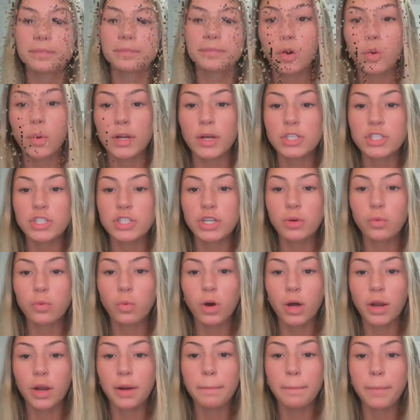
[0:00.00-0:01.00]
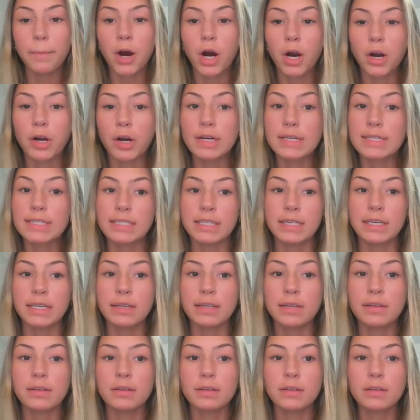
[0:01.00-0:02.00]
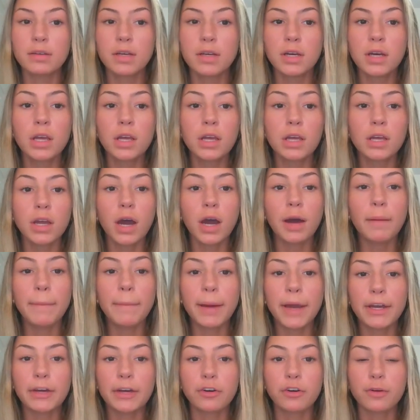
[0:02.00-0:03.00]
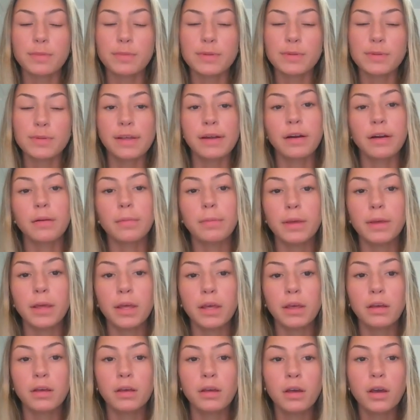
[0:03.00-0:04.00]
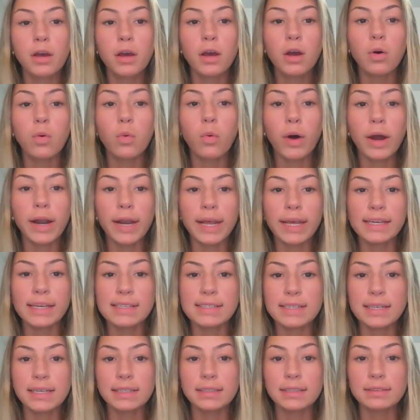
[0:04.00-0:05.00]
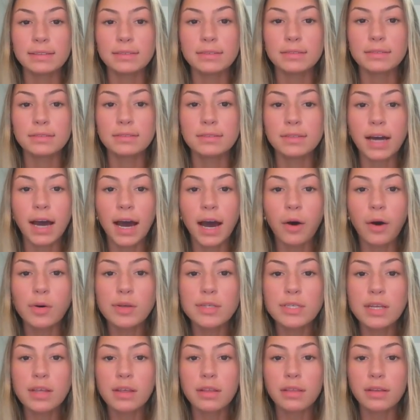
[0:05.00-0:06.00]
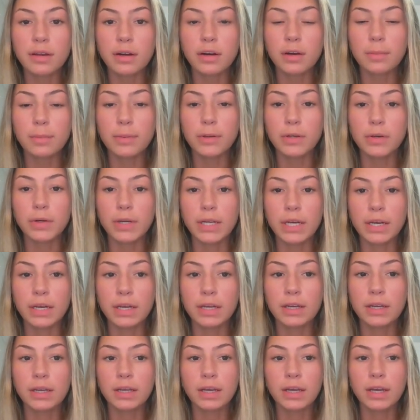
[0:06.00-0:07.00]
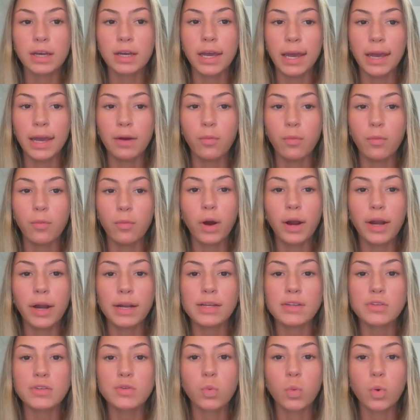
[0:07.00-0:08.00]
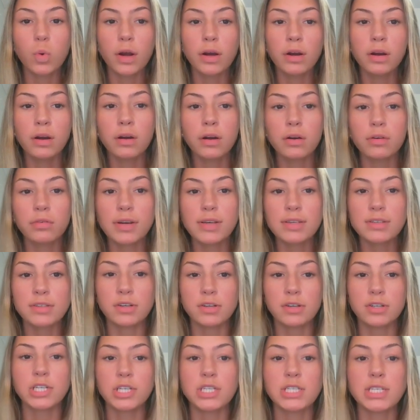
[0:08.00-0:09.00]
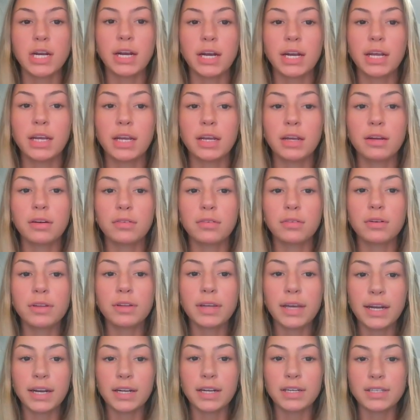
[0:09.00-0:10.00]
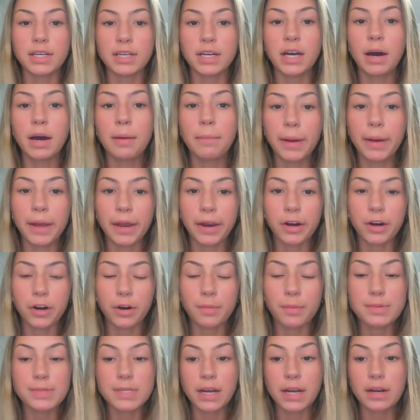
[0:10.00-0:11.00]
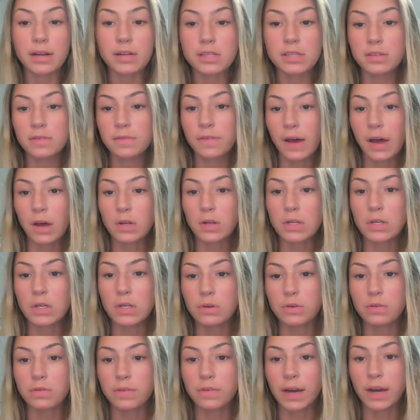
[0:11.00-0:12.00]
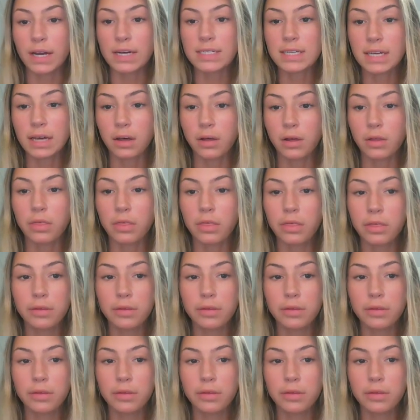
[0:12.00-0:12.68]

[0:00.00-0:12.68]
Question 1, Part D. Gut microbes therapy. What is it? How is it therapeutic? What is one research study related to gut microbes that is found to affect health?